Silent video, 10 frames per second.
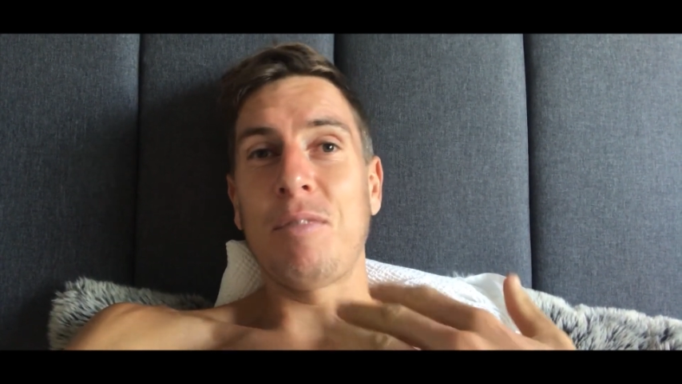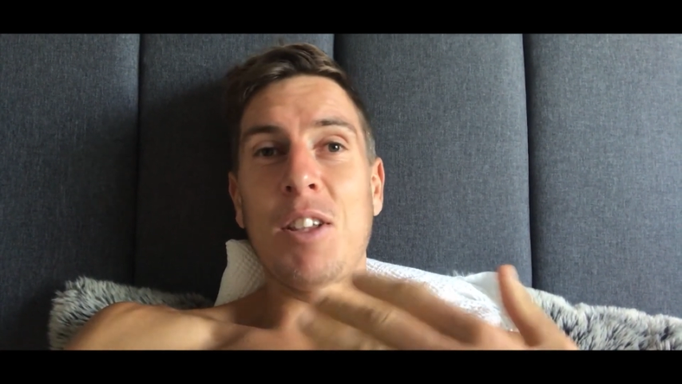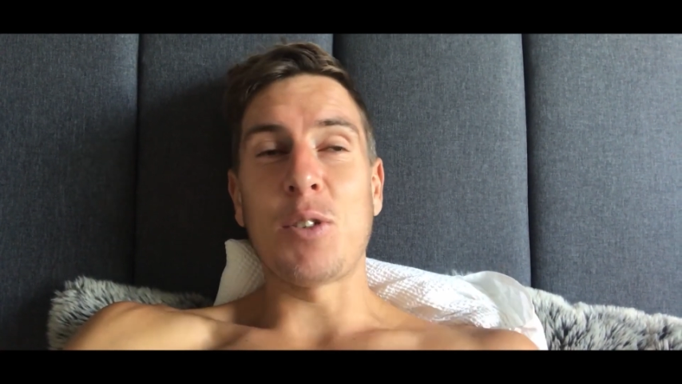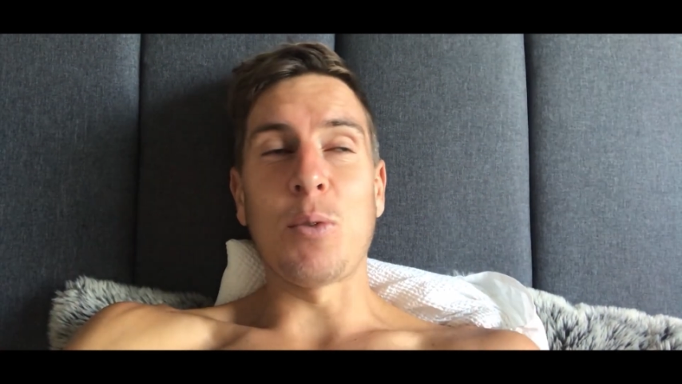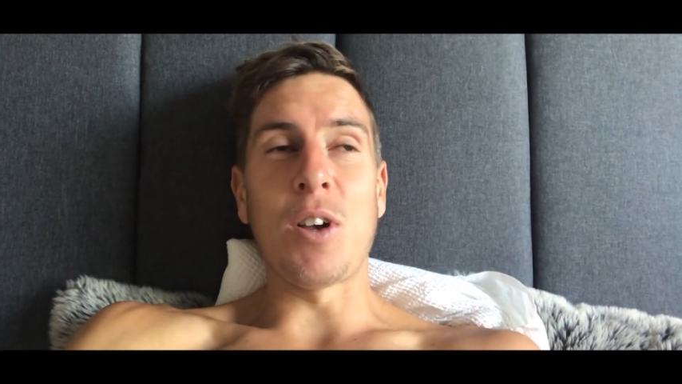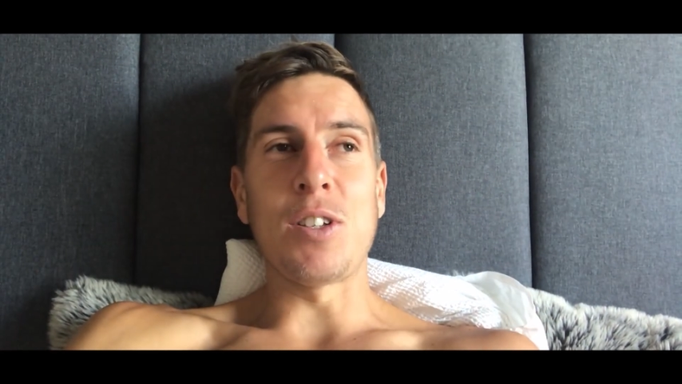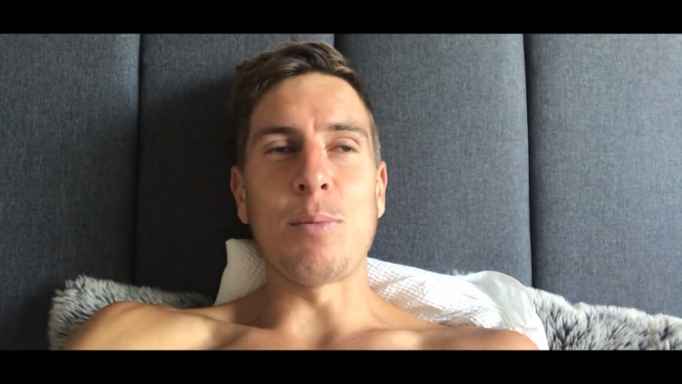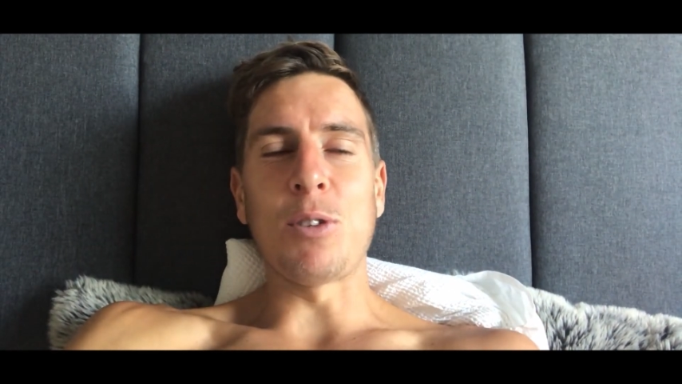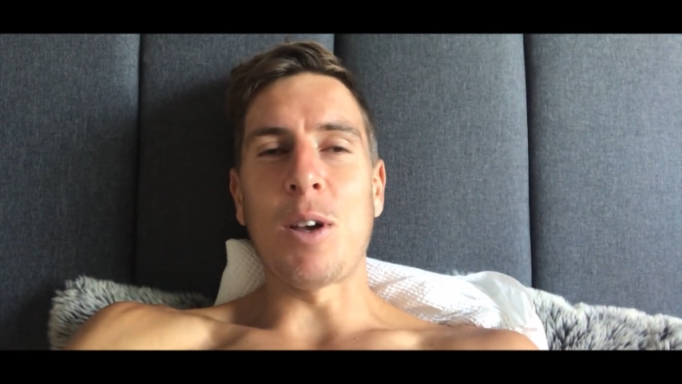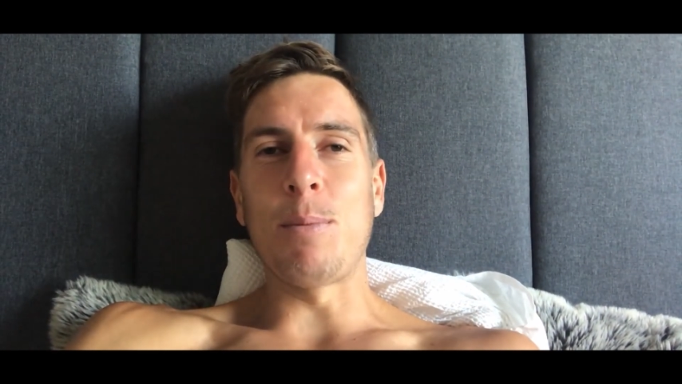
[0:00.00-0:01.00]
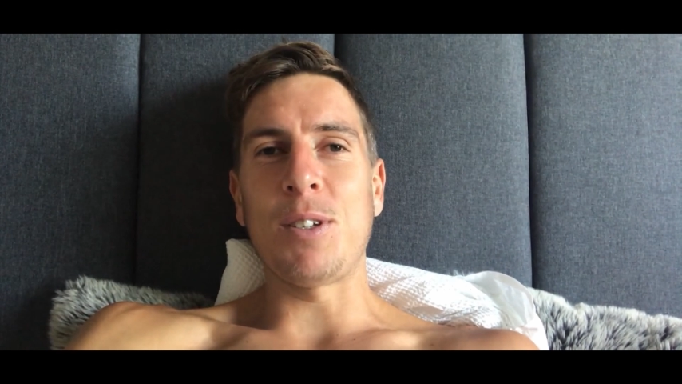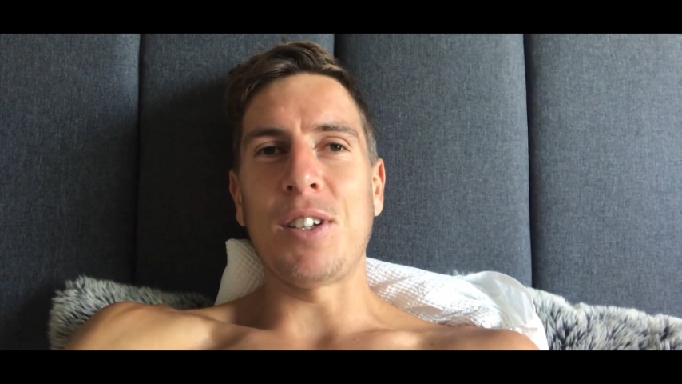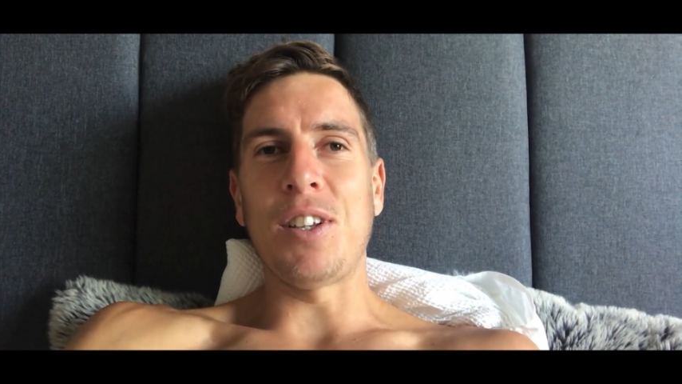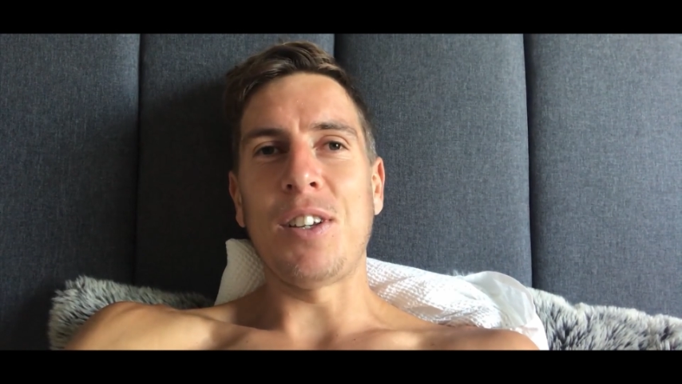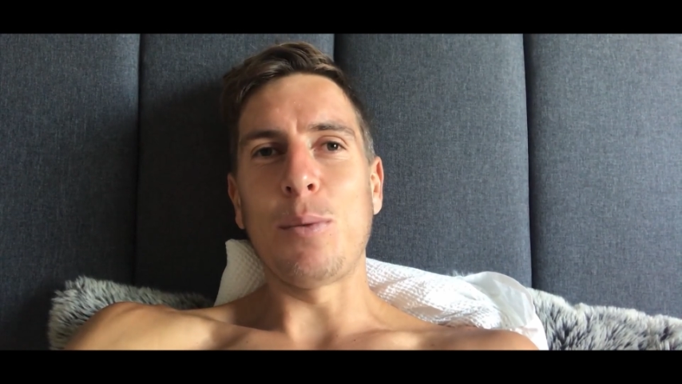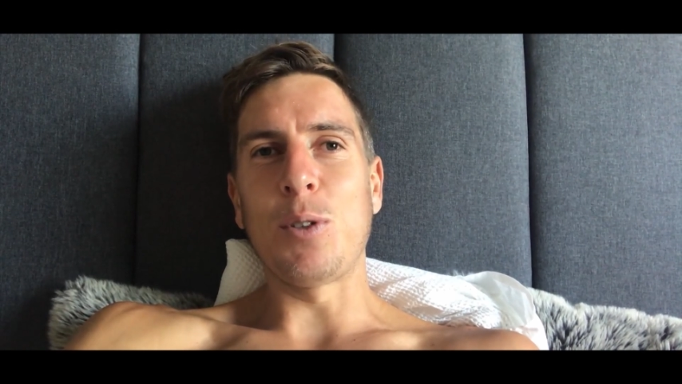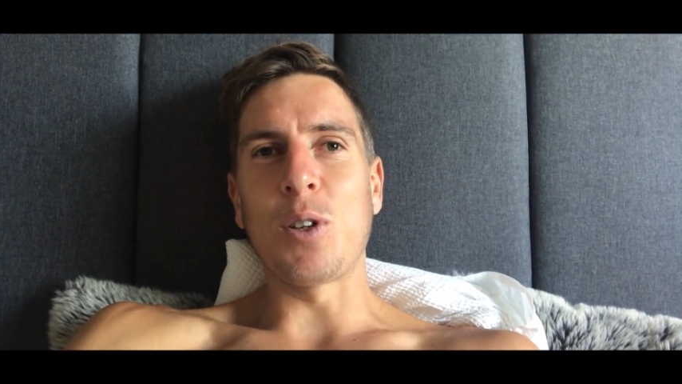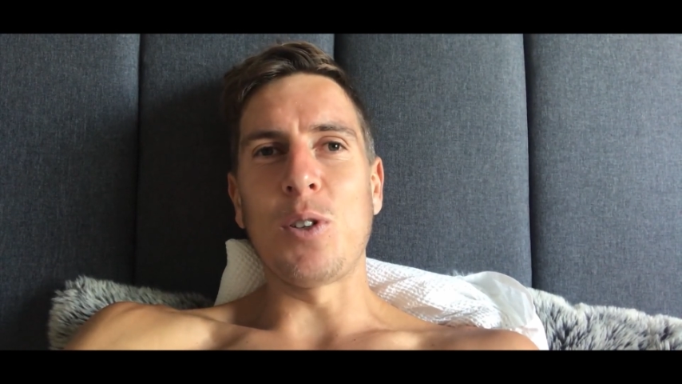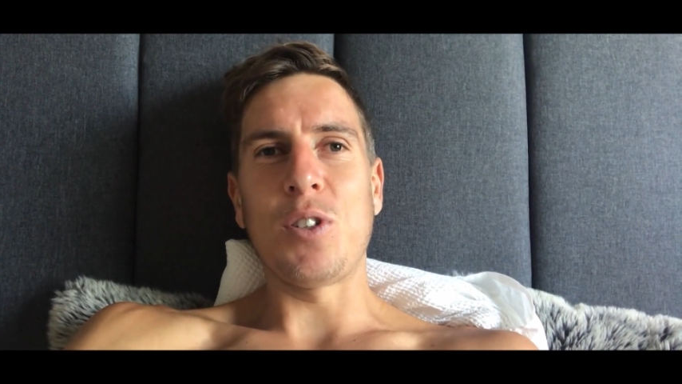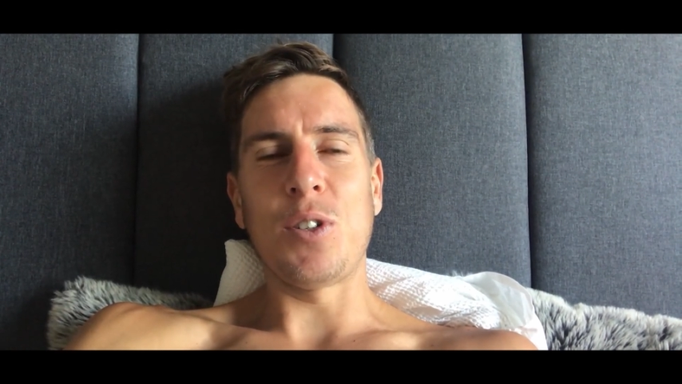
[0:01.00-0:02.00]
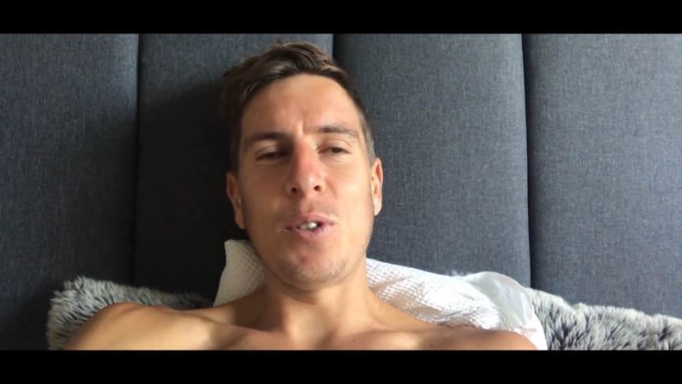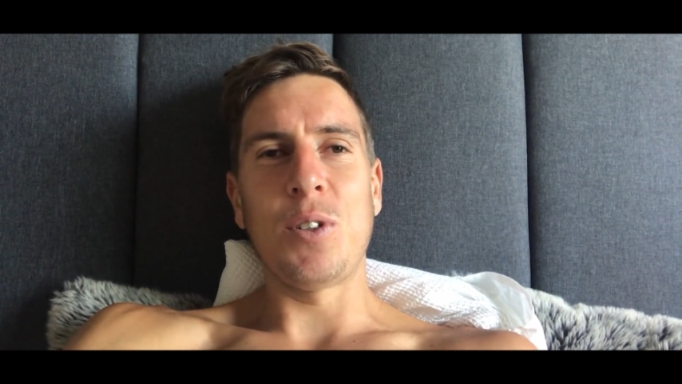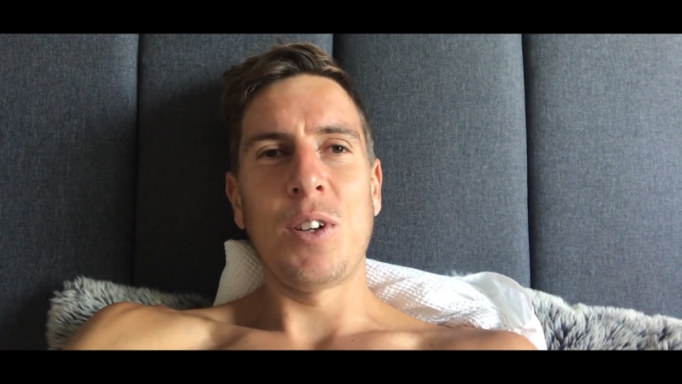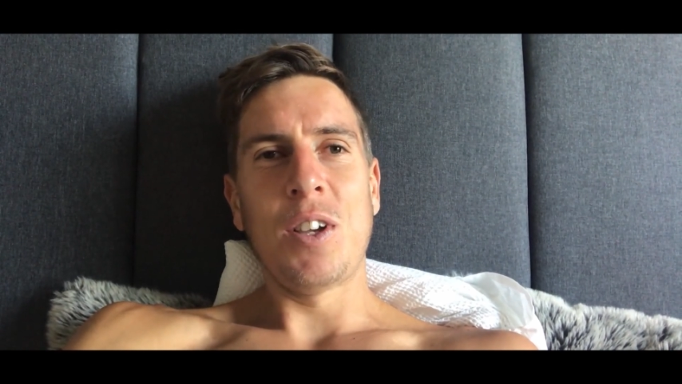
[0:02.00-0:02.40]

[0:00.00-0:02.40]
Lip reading: as do I sometimes, and it was good to